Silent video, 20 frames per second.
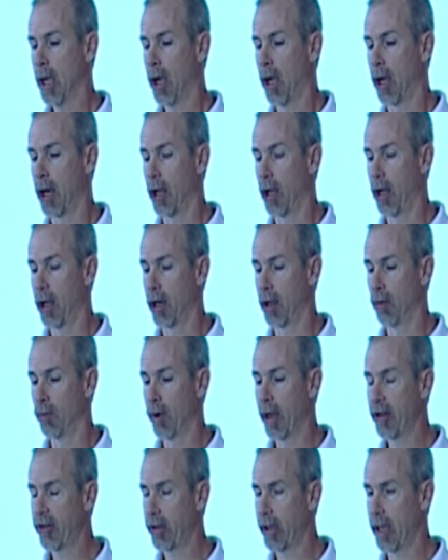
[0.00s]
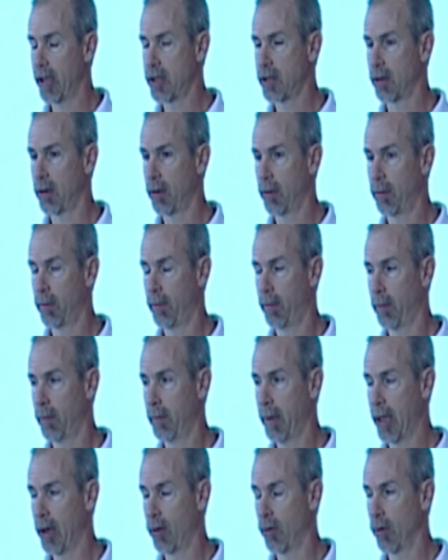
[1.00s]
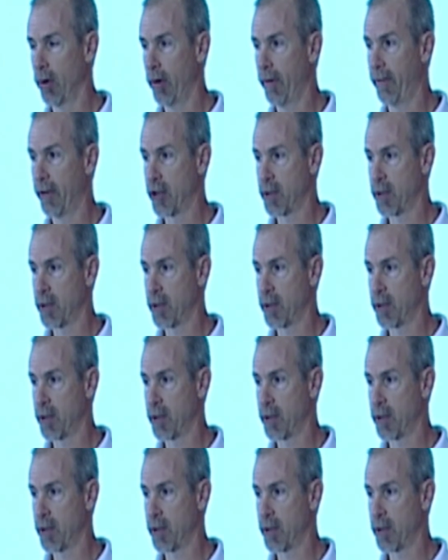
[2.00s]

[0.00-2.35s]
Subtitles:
On a residential metal roof,